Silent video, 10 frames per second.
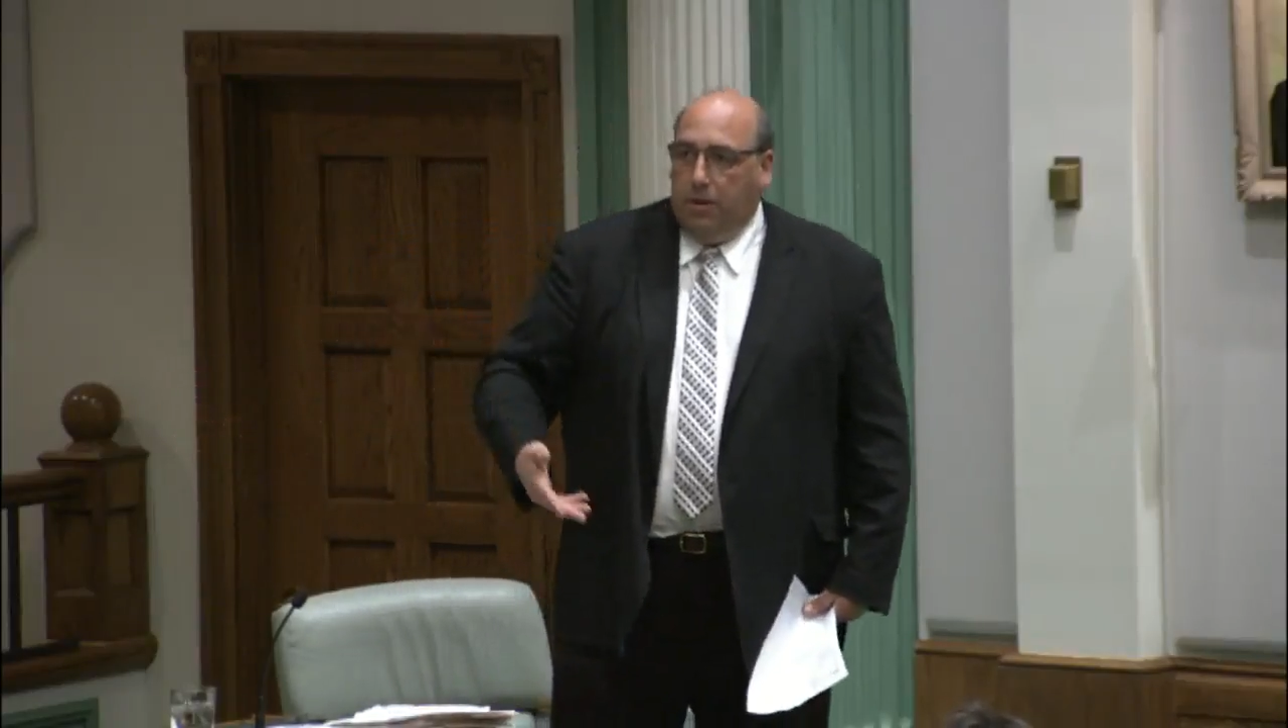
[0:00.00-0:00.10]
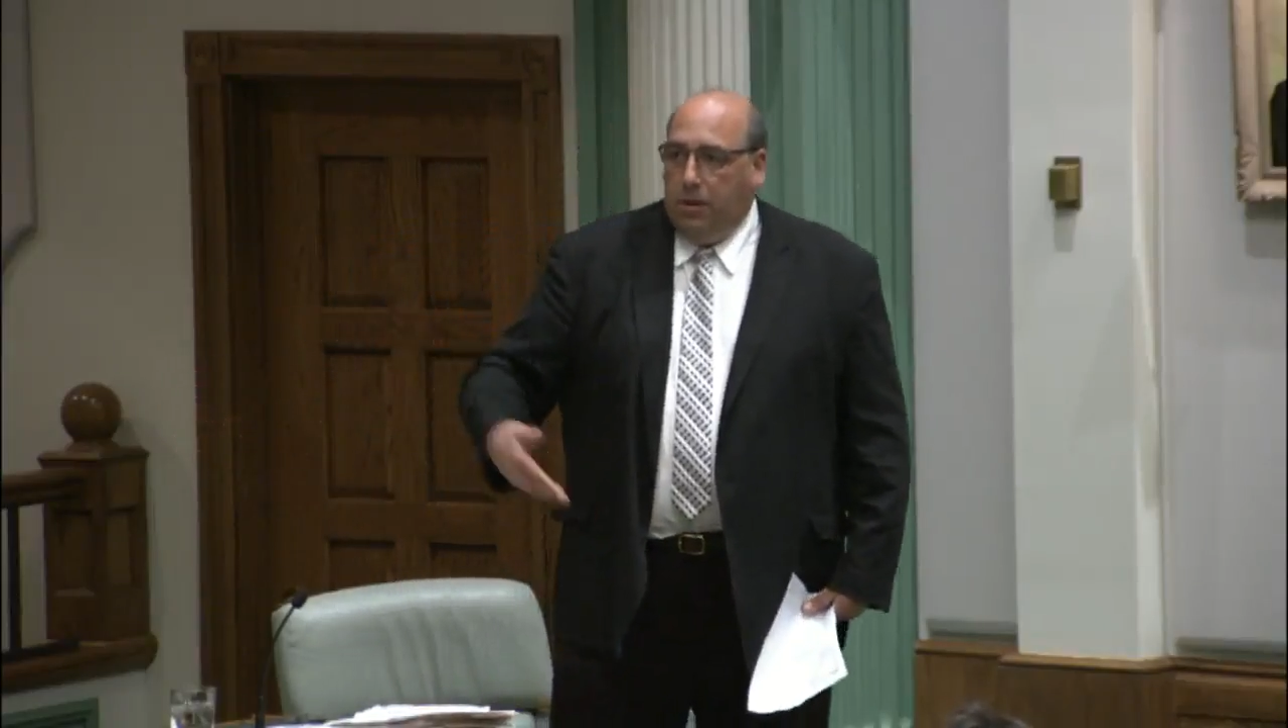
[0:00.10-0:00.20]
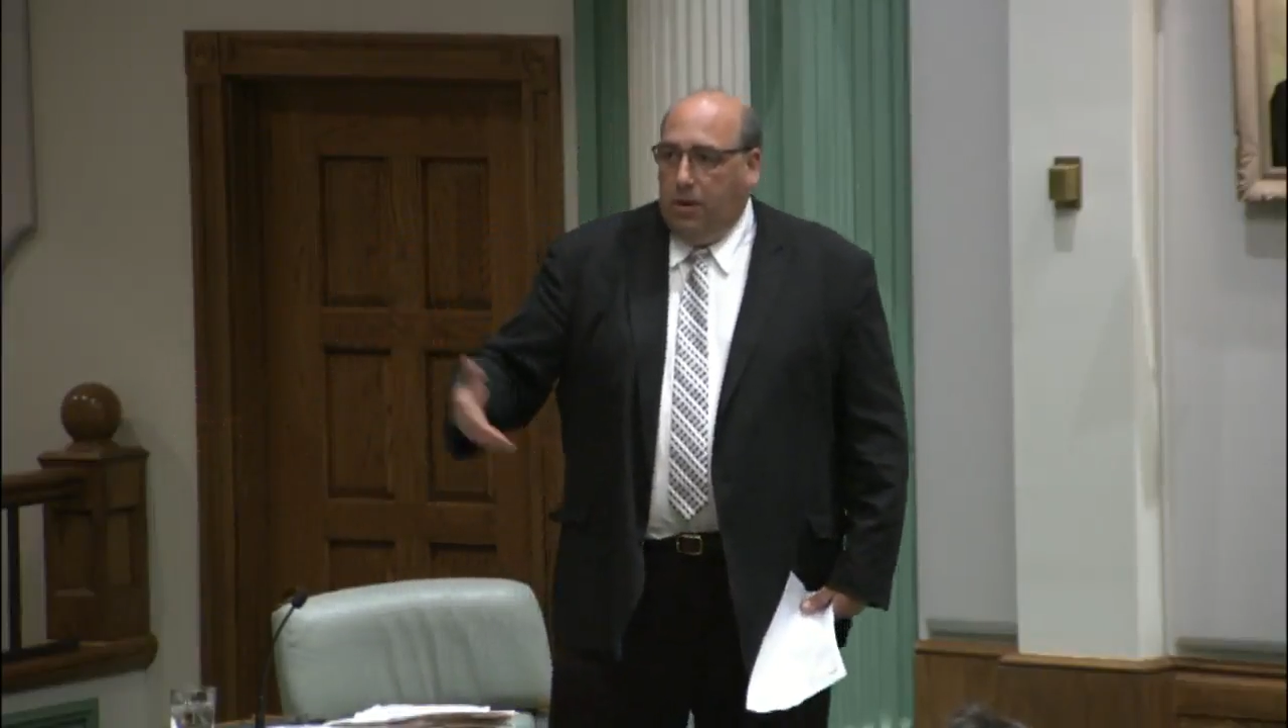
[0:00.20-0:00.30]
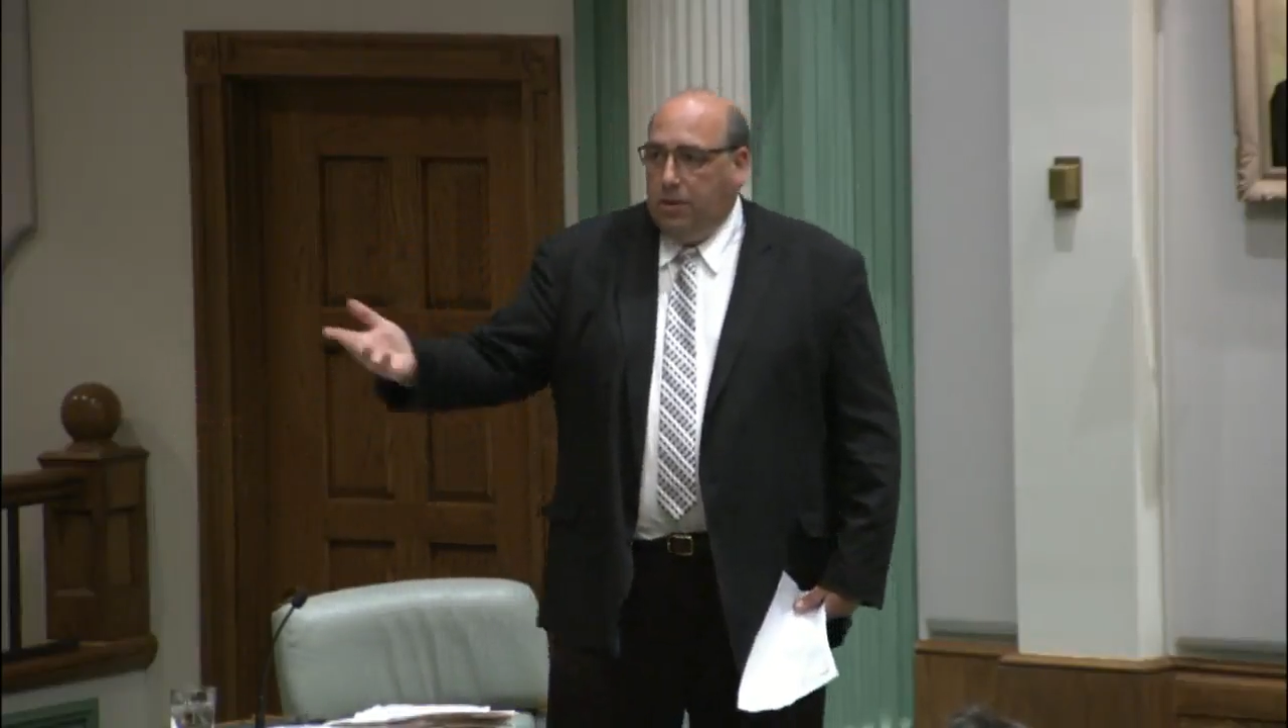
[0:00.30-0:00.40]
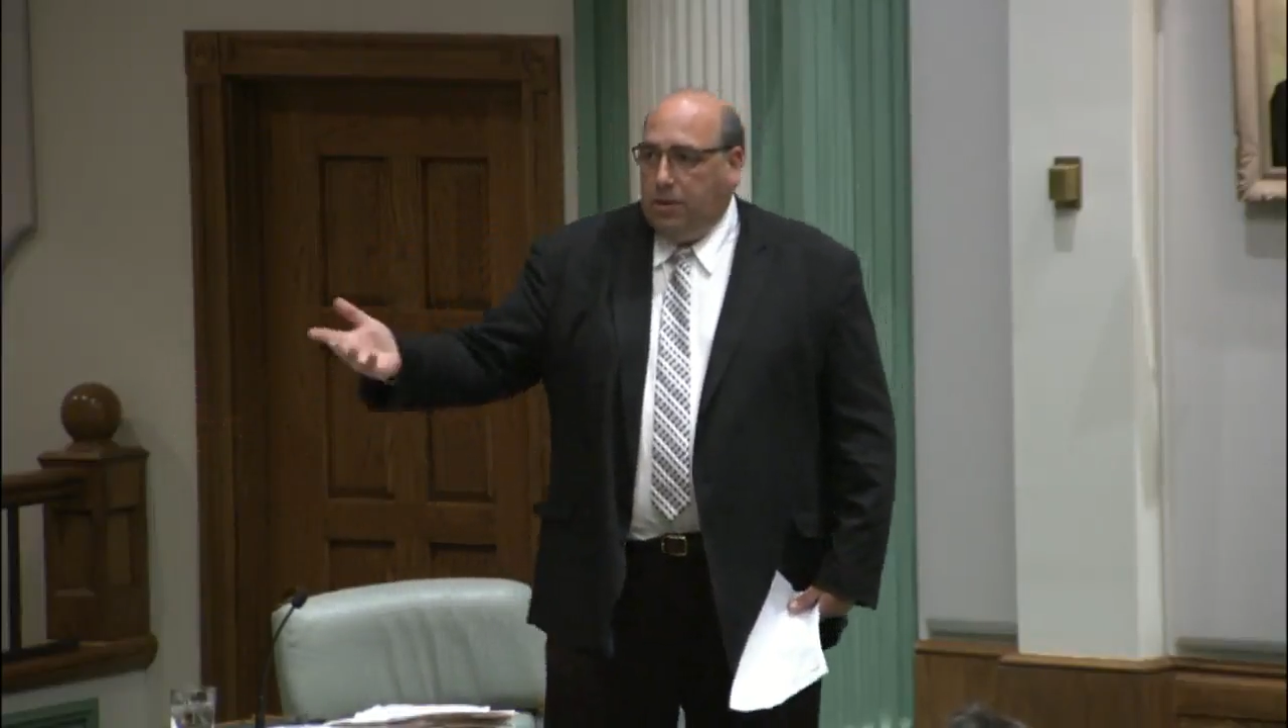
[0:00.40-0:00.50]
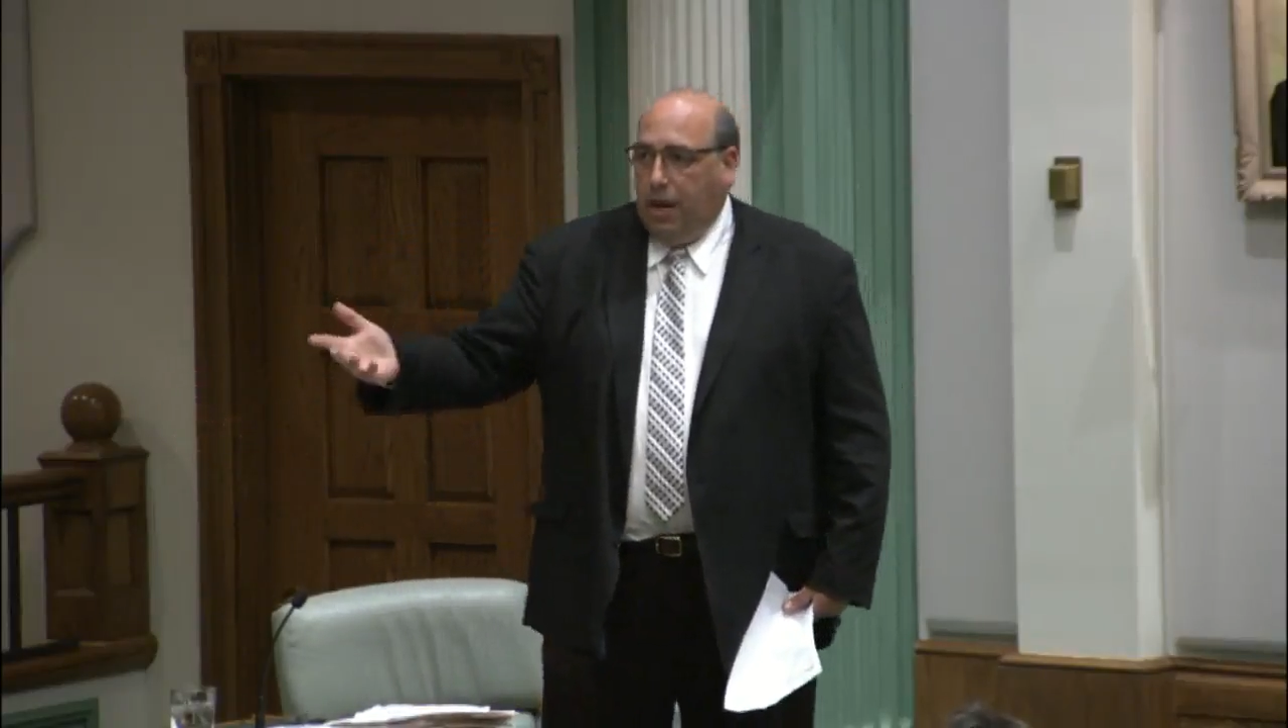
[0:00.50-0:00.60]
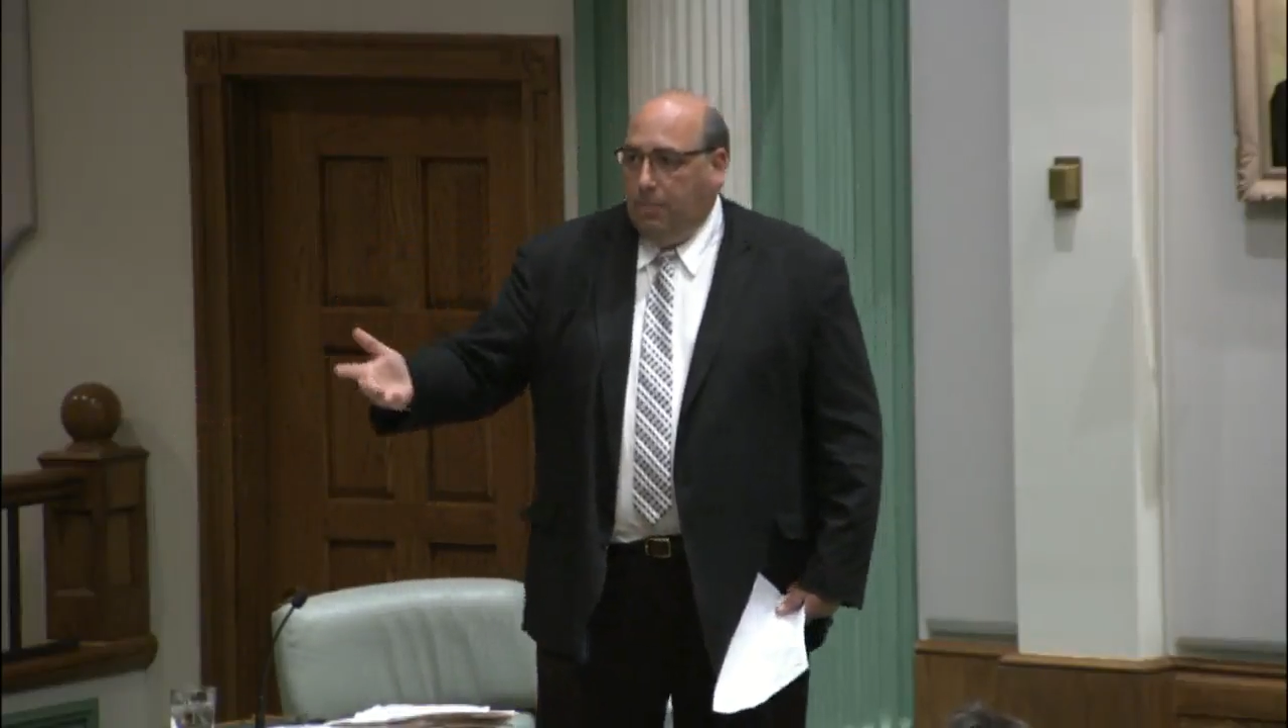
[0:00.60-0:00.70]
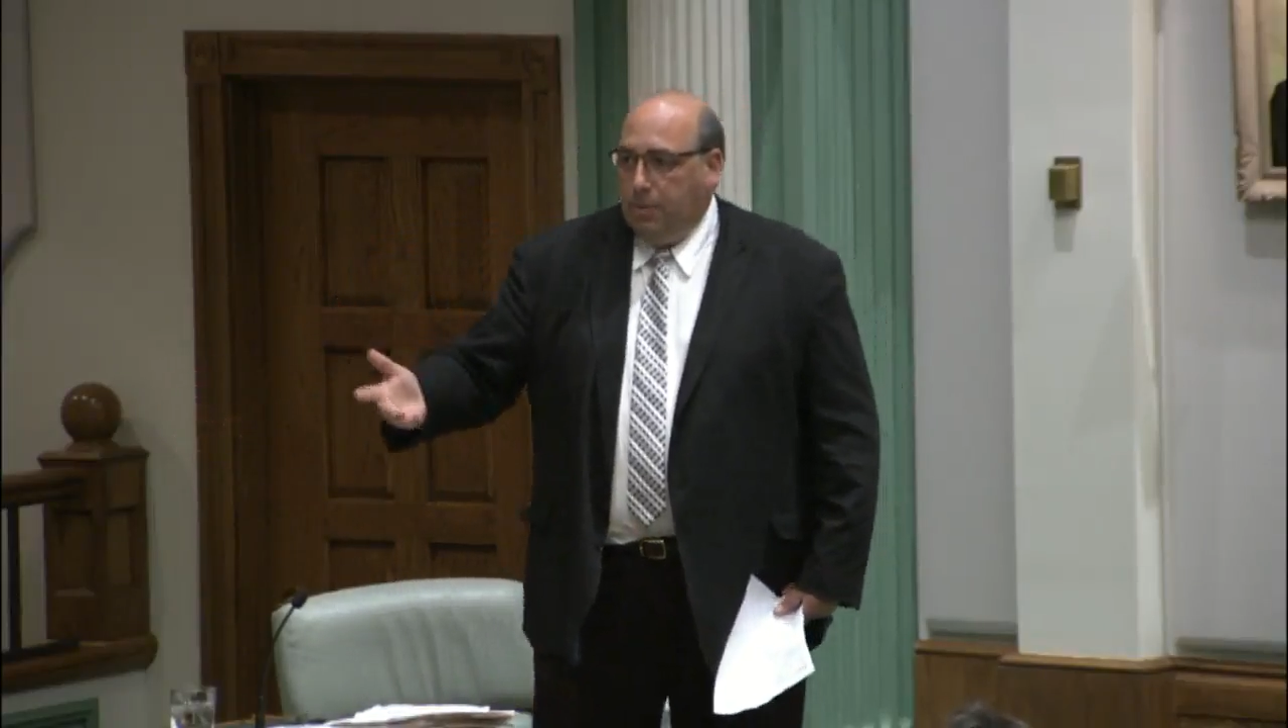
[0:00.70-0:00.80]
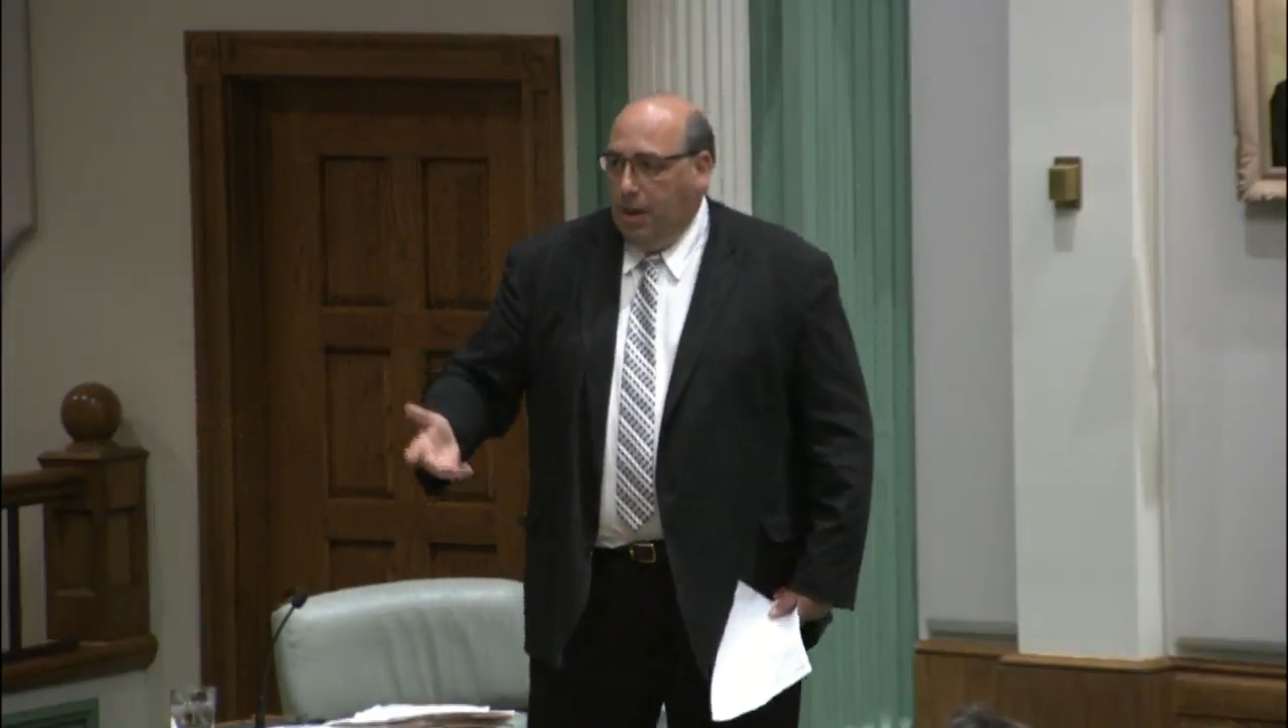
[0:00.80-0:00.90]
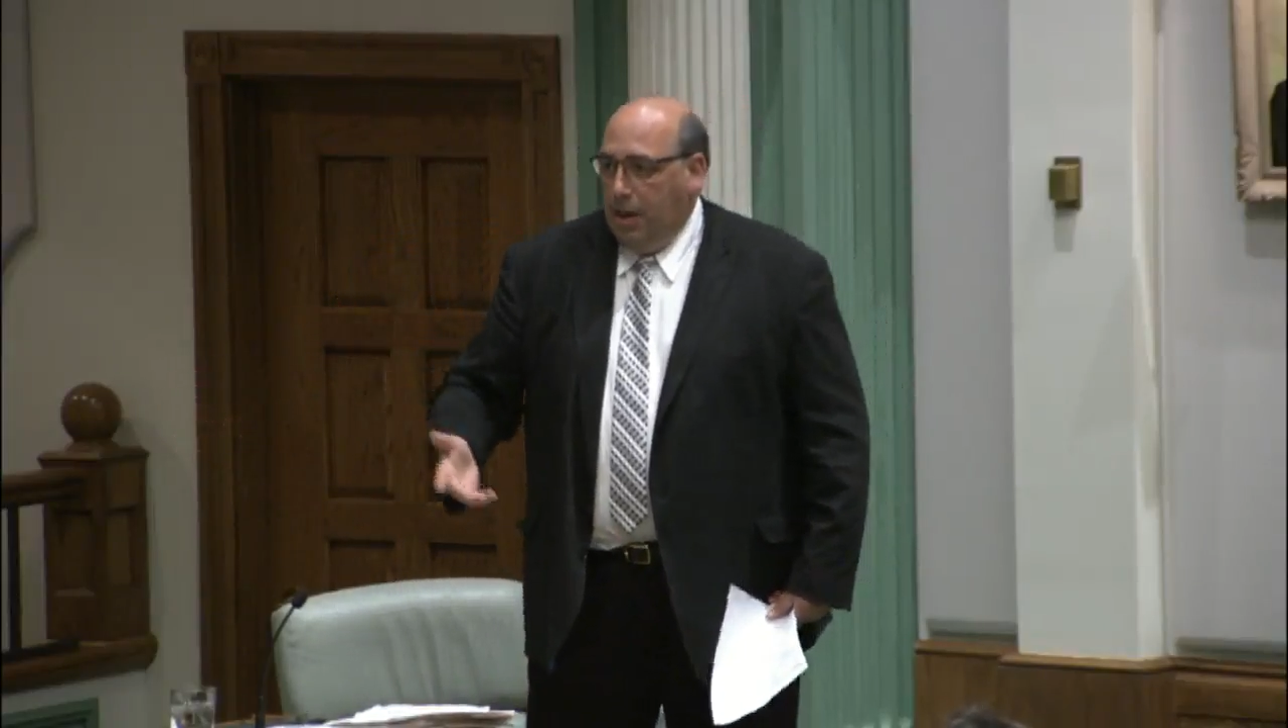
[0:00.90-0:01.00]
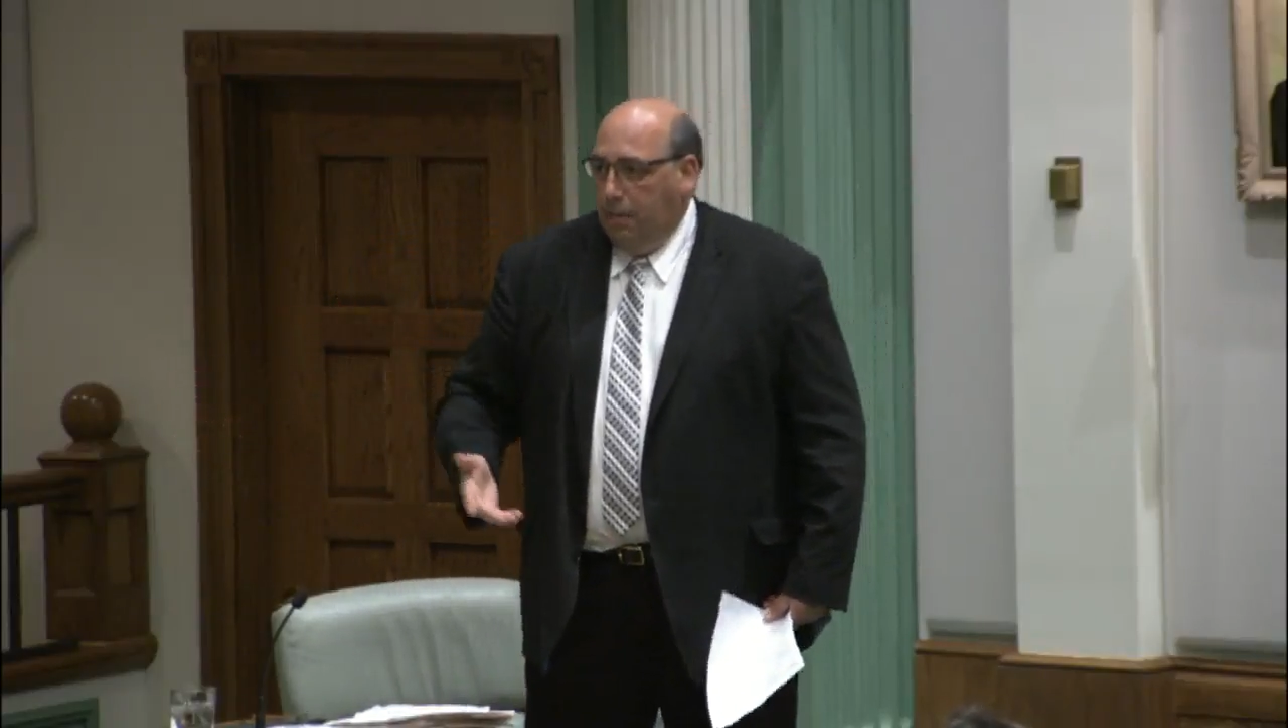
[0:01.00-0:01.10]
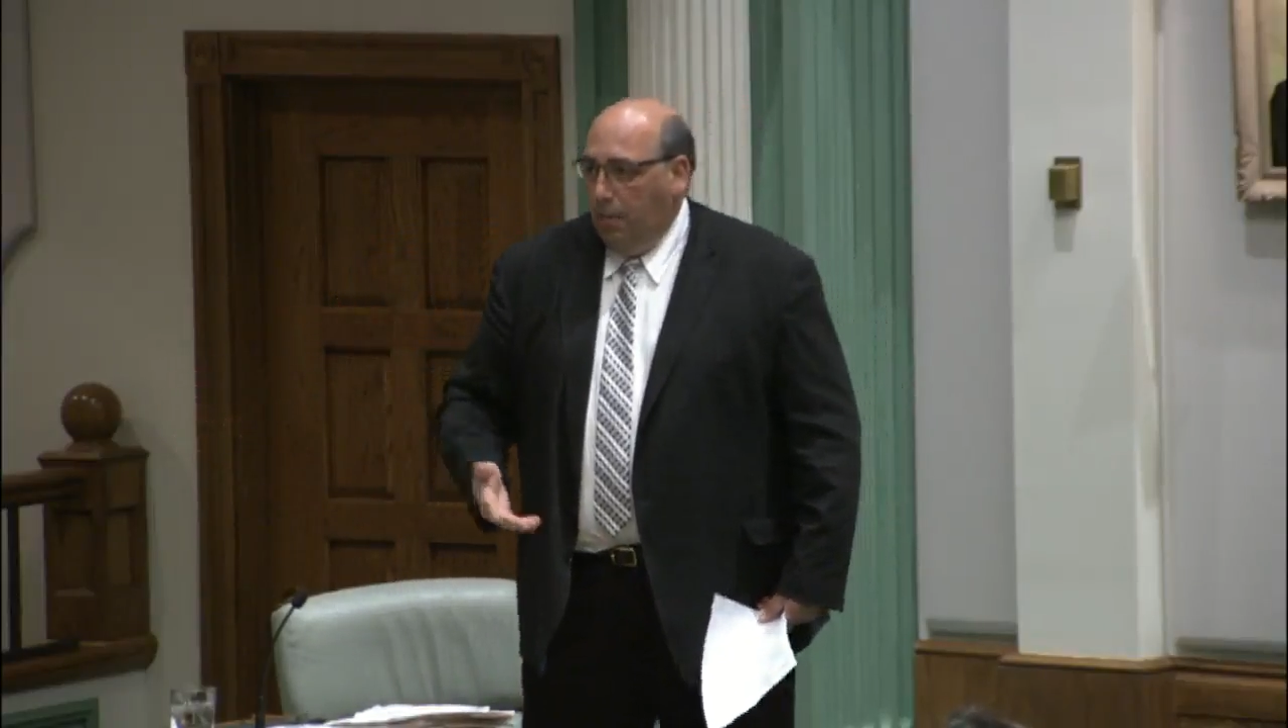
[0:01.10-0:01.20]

to the Ice Caps game,